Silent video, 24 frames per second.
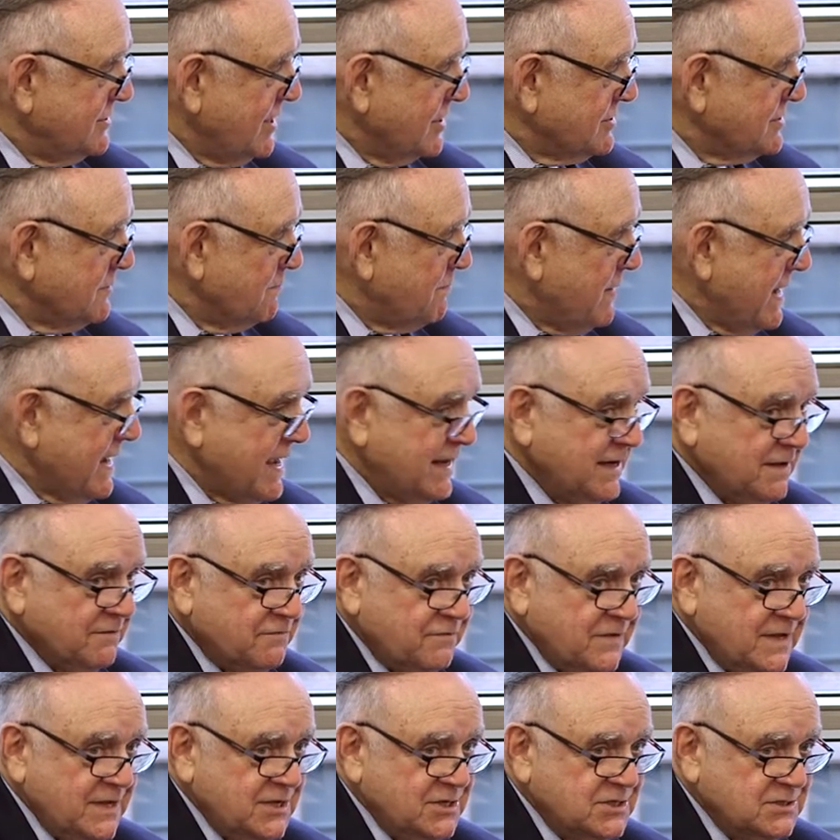doesn't pay any
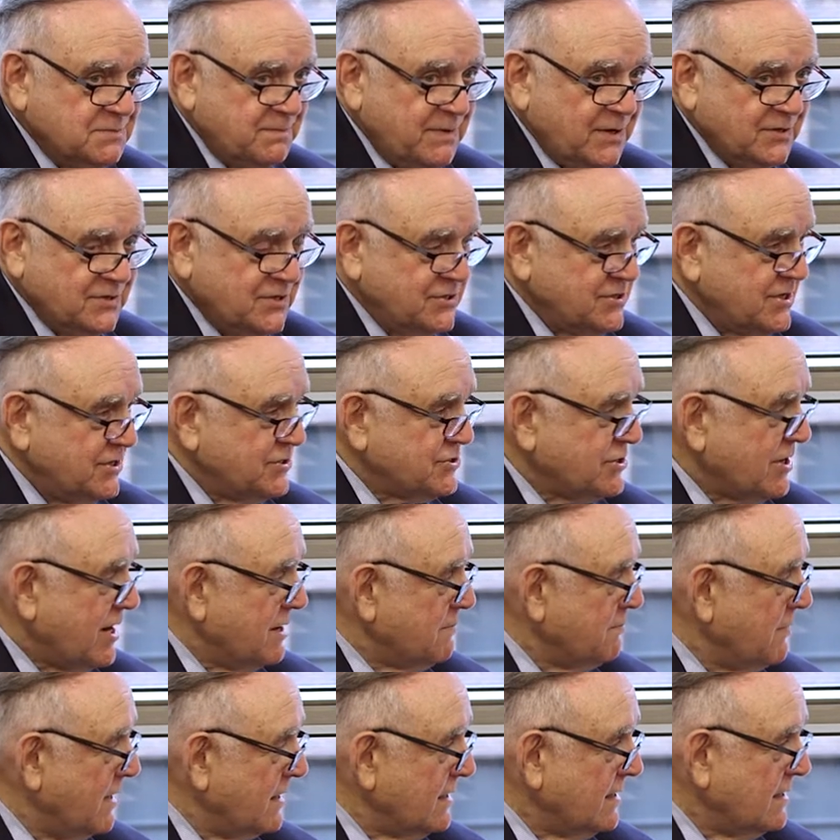fees because it's
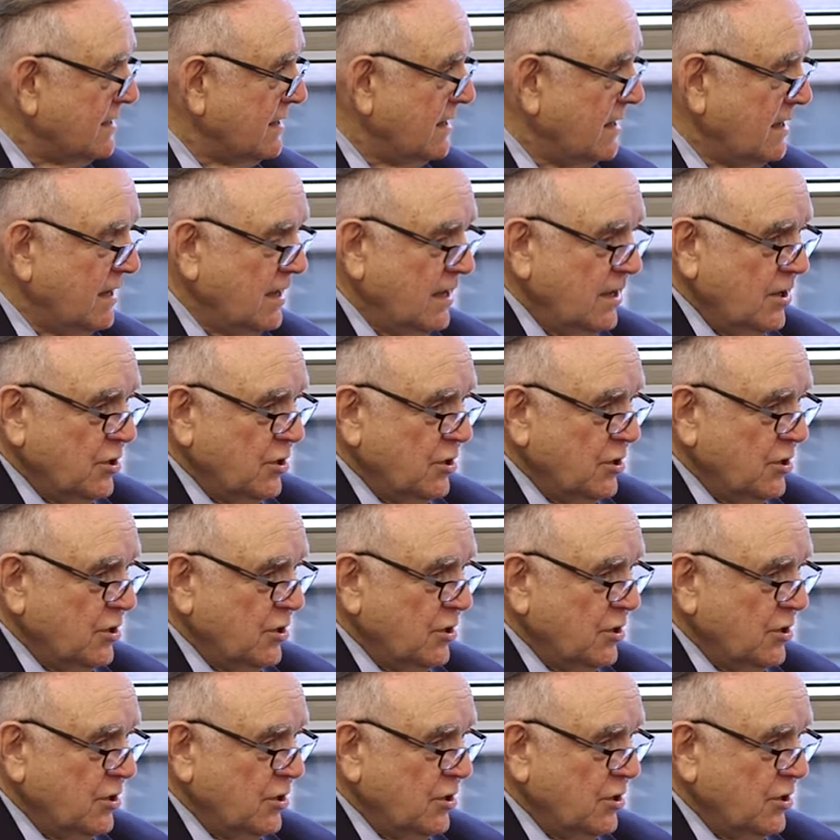inside money,